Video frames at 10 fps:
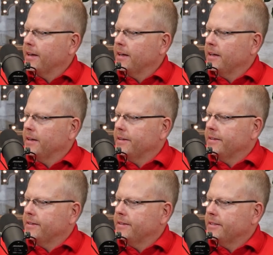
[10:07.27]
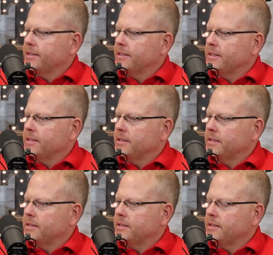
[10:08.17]

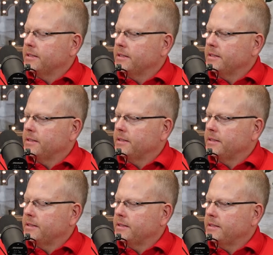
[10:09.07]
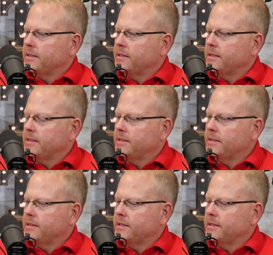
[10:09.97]

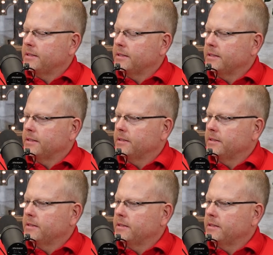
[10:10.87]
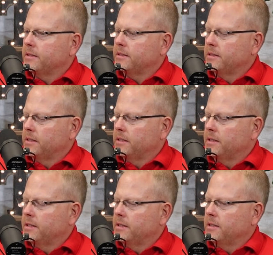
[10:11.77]

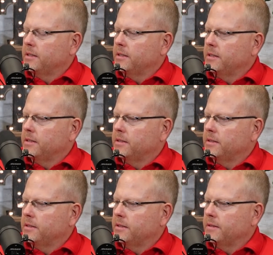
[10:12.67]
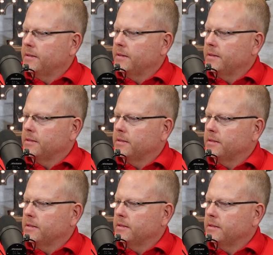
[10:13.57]

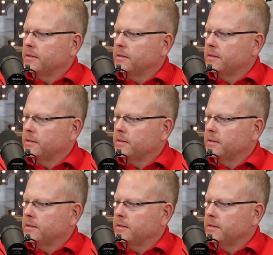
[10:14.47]
(not speaking)